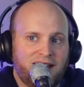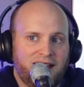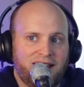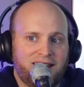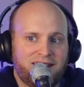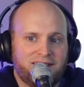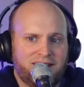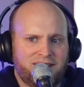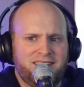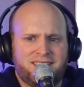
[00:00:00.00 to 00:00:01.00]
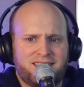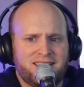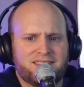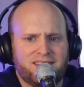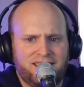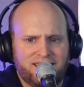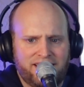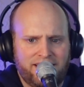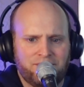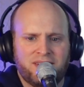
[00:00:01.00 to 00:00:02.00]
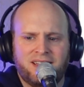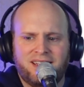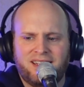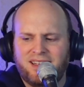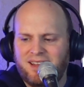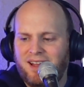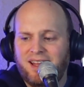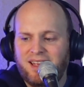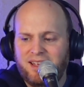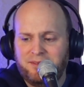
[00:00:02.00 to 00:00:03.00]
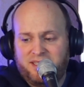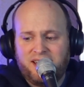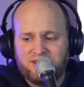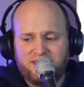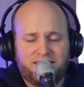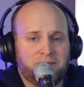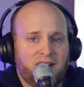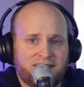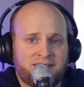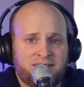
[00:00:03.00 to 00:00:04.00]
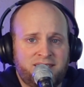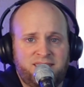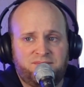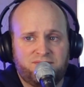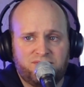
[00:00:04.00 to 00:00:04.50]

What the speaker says: at least this late in the game. It was actually surprisingly